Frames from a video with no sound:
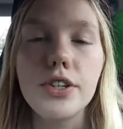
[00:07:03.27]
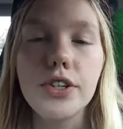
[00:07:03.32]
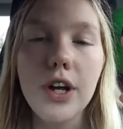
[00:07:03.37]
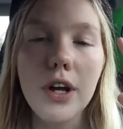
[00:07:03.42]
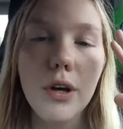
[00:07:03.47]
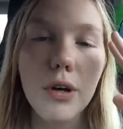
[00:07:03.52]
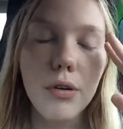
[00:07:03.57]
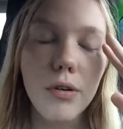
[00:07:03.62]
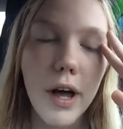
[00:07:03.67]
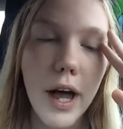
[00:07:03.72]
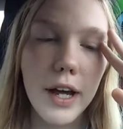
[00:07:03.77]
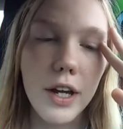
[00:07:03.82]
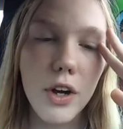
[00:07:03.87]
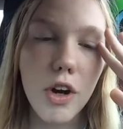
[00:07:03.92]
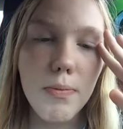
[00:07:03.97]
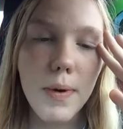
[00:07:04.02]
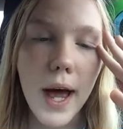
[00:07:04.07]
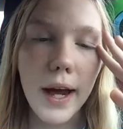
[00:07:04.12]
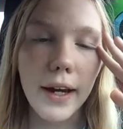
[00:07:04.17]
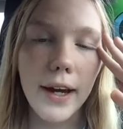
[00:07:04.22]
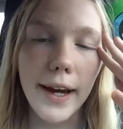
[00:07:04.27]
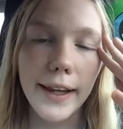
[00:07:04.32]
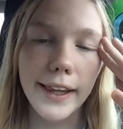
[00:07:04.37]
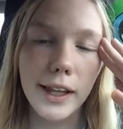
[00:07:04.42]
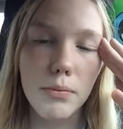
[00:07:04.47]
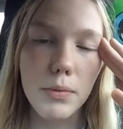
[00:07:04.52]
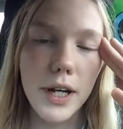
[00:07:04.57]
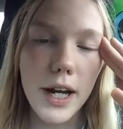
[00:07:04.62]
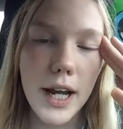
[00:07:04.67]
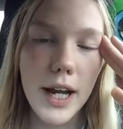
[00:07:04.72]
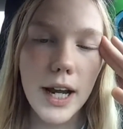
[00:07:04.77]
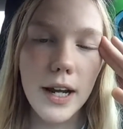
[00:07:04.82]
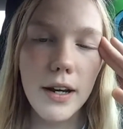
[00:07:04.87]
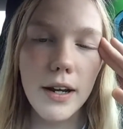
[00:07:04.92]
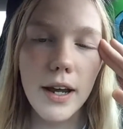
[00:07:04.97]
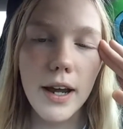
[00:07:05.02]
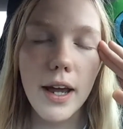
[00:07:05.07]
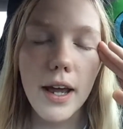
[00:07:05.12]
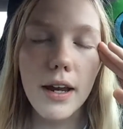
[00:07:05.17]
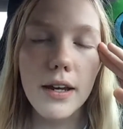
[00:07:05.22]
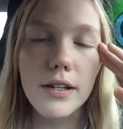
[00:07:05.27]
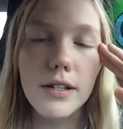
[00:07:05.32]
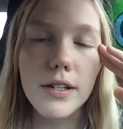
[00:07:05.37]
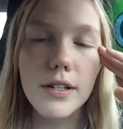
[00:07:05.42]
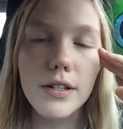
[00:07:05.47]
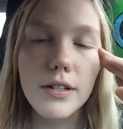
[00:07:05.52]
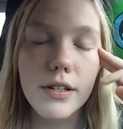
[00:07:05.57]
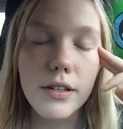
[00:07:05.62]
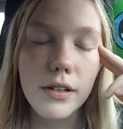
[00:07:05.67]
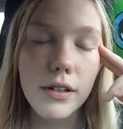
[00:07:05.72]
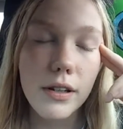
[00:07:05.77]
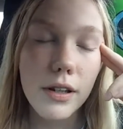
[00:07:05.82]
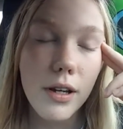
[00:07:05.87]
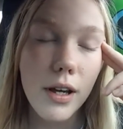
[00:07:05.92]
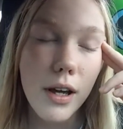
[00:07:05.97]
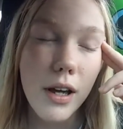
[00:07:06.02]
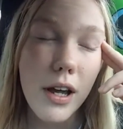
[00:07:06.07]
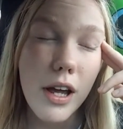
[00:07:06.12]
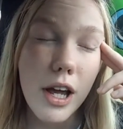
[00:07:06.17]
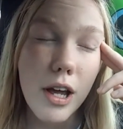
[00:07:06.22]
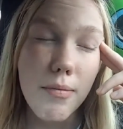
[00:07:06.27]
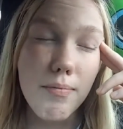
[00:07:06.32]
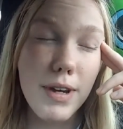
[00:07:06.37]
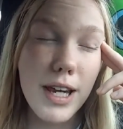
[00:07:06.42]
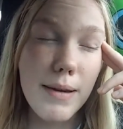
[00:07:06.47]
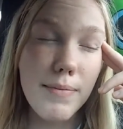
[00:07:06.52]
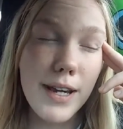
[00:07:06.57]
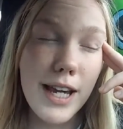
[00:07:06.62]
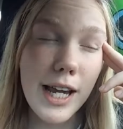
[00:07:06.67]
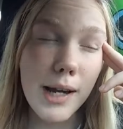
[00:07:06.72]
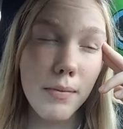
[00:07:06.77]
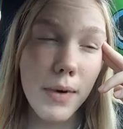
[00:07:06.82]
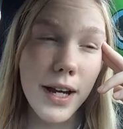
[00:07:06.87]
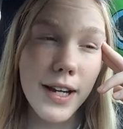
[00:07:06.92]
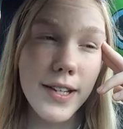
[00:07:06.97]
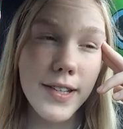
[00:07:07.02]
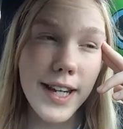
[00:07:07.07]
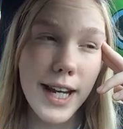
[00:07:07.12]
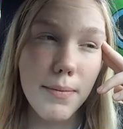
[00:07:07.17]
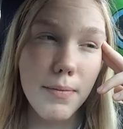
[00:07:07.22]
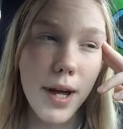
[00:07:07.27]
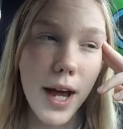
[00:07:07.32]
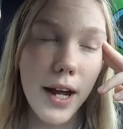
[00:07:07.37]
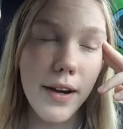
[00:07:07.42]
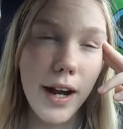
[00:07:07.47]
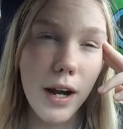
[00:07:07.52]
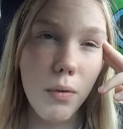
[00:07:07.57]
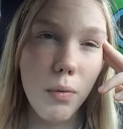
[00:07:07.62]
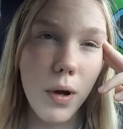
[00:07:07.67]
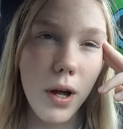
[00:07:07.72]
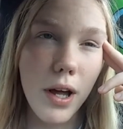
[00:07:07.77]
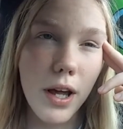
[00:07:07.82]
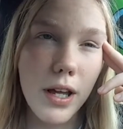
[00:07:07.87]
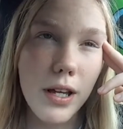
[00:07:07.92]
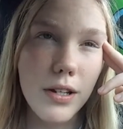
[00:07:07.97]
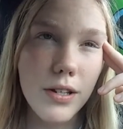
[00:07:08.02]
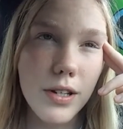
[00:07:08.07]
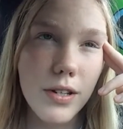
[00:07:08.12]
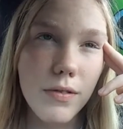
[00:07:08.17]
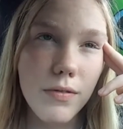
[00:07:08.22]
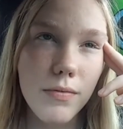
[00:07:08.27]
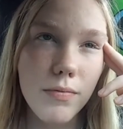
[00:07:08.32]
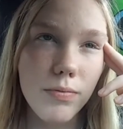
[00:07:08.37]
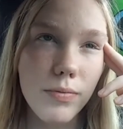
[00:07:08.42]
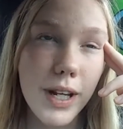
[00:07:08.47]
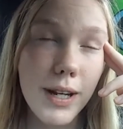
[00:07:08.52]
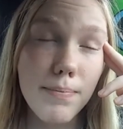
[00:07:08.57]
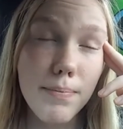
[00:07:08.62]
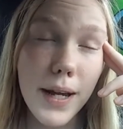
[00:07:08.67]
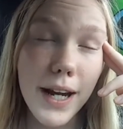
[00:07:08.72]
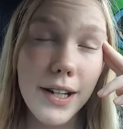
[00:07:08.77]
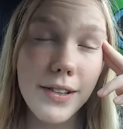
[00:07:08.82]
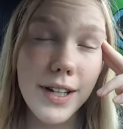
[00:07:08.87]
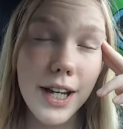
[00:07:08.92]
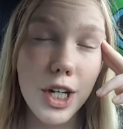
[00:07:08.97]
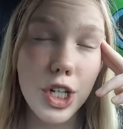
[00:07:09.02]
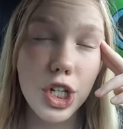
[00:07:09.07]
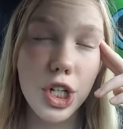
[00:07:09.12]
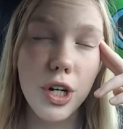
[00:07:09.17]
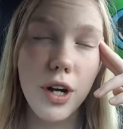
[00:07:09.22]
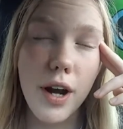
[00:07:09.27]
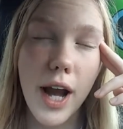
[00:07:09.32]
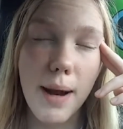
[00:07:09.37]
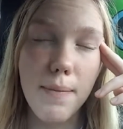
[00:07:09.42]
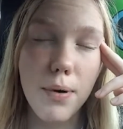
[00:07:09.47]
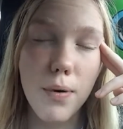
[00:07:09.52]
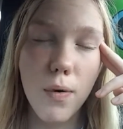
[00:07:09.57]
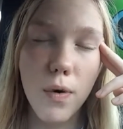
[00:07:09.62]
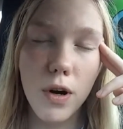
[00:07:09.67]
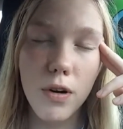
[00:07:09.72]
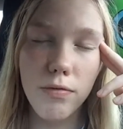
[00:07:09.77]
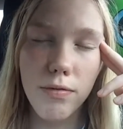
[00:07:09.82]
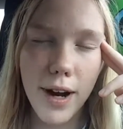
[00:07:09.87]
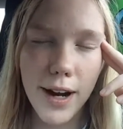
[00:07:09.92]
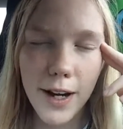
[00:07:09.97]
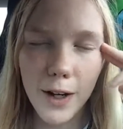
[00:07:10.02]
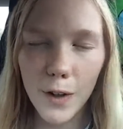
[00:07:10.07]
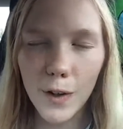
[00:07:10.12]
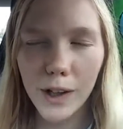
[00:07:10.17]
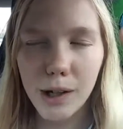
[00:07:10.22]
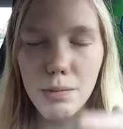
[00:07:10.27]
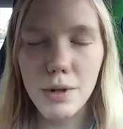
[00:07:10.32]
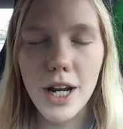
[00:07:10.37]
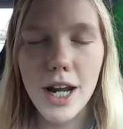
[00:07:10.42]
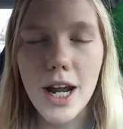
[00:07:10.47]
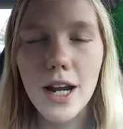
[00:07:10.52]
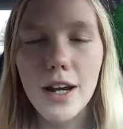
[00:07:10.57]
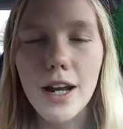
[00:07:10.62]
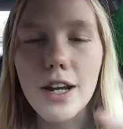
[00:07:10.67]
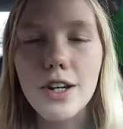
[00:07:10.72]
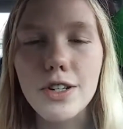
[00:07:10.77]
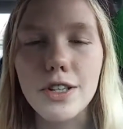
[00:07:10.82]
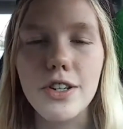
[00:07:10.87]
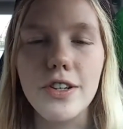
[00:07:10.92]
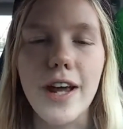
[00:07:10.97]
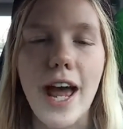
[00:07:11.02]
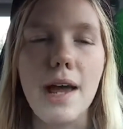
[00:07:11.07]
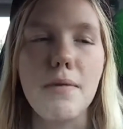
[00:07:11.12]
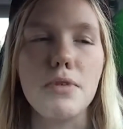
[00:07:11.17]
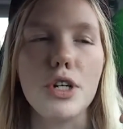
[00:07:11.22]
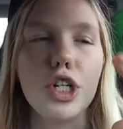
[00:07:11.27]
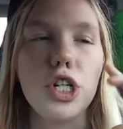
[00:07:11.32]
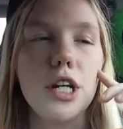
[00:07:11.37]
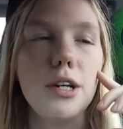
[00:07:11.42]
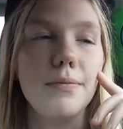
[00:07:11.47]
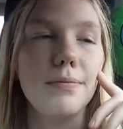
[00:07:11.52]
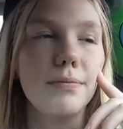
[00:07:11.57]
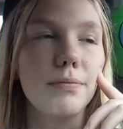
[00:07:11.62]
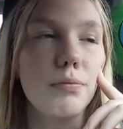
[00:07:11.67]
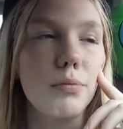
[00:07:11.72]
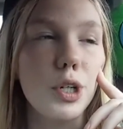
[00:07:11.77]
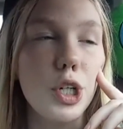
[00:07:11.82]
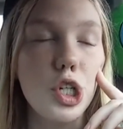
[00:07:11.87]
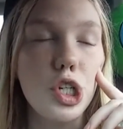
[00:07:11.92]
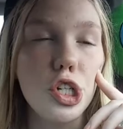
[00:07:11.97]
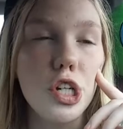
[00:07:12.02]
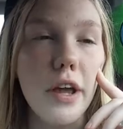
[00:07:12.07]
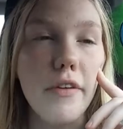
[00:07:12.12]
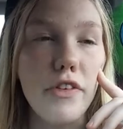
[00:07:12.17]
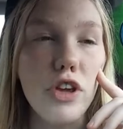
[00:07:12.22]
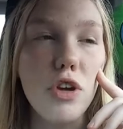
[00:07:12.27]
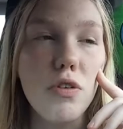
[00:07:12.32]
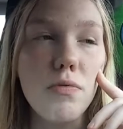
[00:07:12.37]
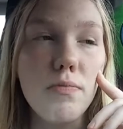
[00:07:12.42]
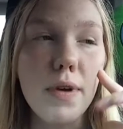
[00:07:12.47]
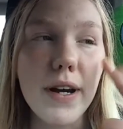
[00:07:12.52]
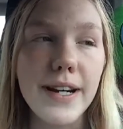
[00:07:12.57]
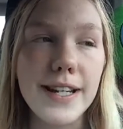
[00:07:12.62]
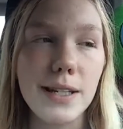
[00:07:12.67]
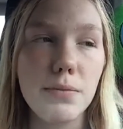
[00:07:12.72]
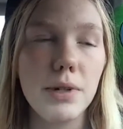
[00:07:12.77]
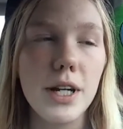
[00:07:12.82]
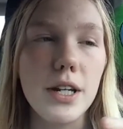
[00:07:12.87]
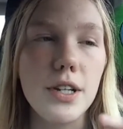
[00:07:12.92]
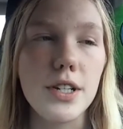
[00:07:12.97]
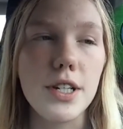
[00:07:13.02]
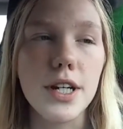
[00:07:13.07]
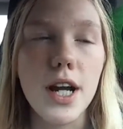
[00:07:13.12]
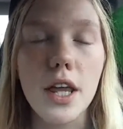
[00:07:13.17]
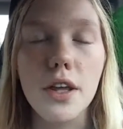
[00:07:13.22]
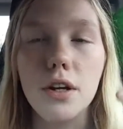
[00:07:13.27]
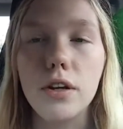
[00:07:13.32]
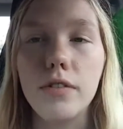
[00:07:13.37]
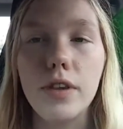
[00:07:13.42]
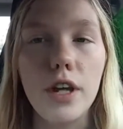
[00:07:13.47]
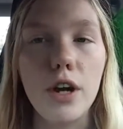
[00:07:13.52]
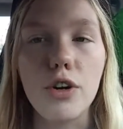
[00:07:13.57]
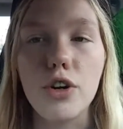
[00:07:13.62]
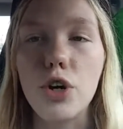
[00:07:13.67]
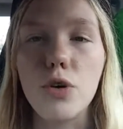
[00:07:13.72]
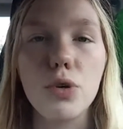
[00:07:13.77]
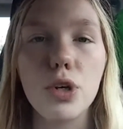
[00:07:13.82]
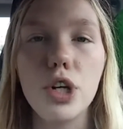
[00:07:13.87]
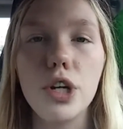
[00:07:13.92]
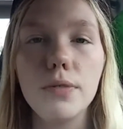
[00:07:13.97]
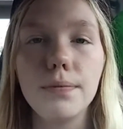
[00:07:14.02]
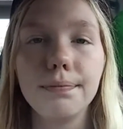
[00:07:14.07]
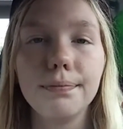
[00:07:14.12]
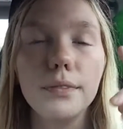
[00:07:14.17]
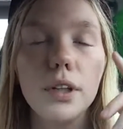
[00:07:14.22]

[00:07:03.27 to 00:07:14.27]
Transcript: So I go back and get the lemonade, and me being in my state of mind didn't pay attention, and I poured regular lemonade into the diet machine, which, if you mix lemonades together, they are no good.